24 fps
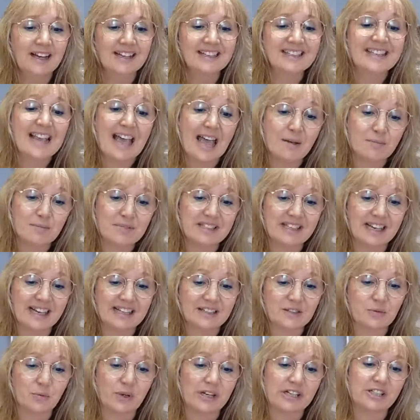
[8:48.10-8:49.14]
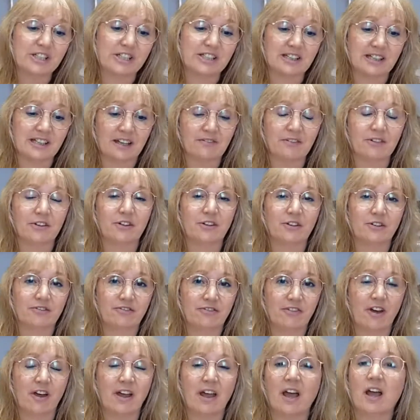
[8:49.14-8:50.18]
Sam says, witches love a good
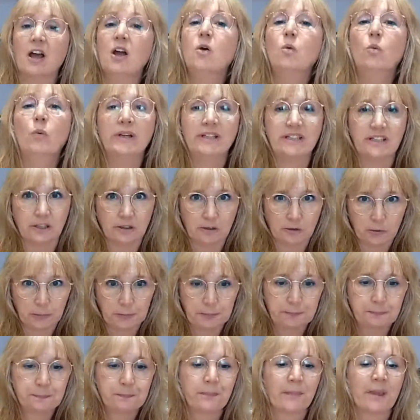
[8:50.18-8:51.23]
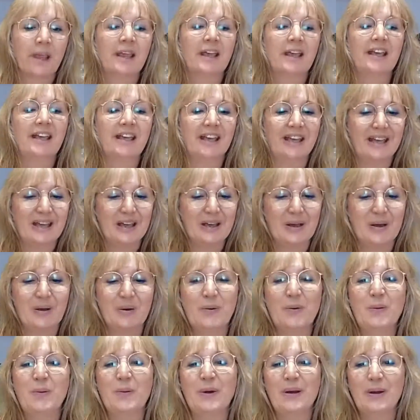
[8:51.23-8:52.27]
fire. We do.
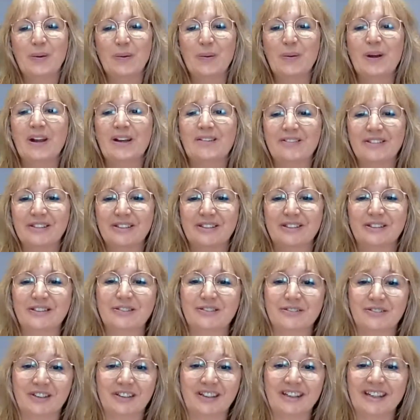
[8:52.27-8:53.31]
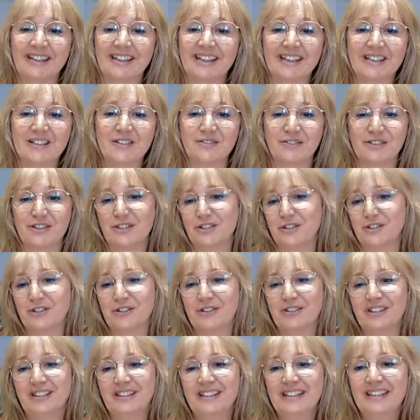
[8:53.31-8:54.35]
We all love a good fire, that's for
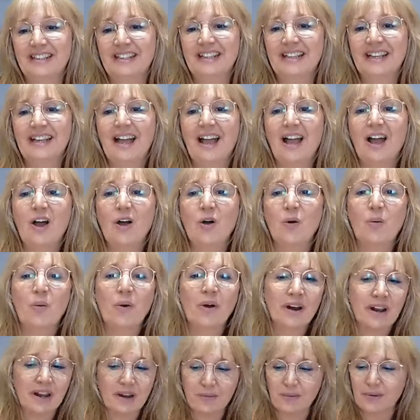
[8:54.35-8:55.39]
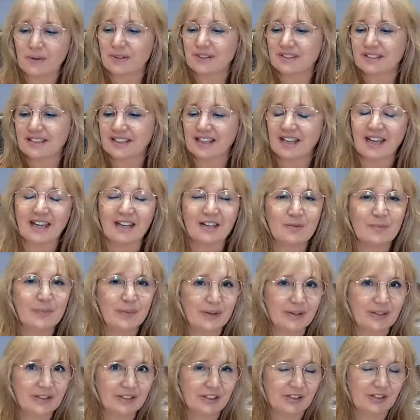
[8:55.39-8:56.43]
sure. What I want to kind of
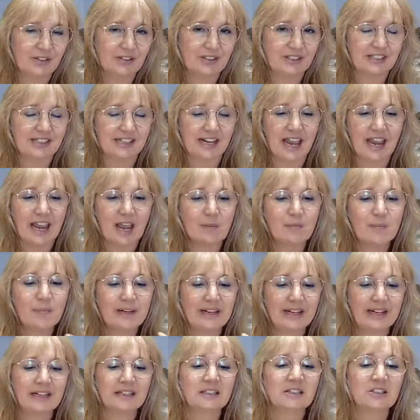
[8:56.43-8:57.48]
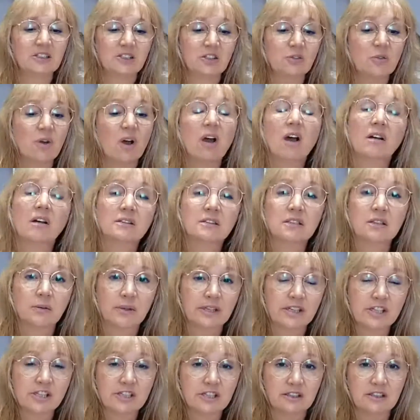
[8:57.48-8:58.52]
put to you today, and please do ask
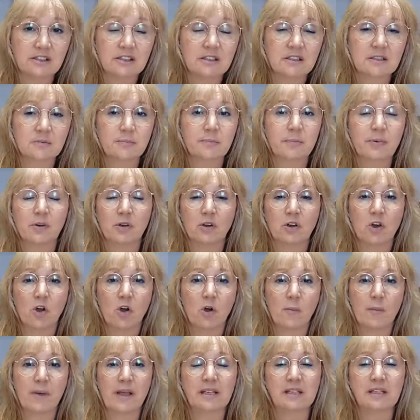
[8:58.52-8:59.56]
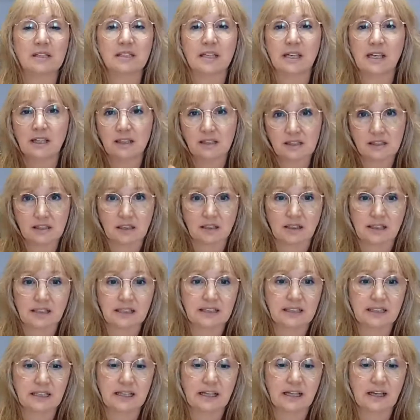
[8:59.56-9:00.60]
questions, put comments,
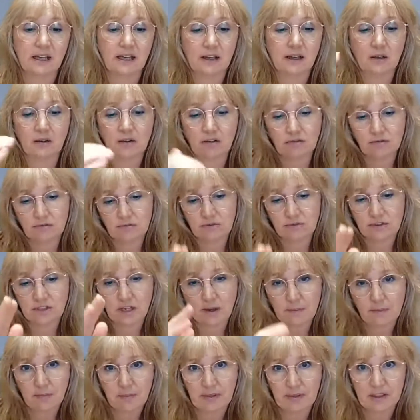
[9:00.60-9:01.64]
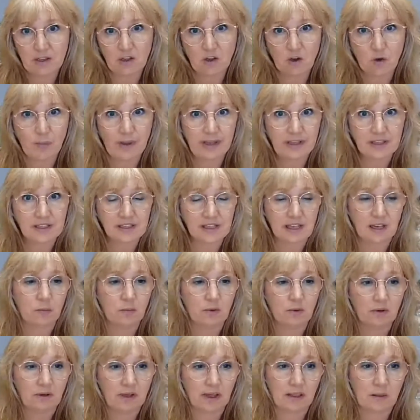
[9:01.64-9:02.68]
insights, type them in the comments and
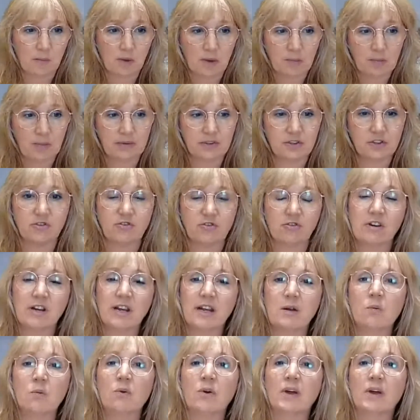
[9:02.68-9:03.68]
we'll get them up on the screen.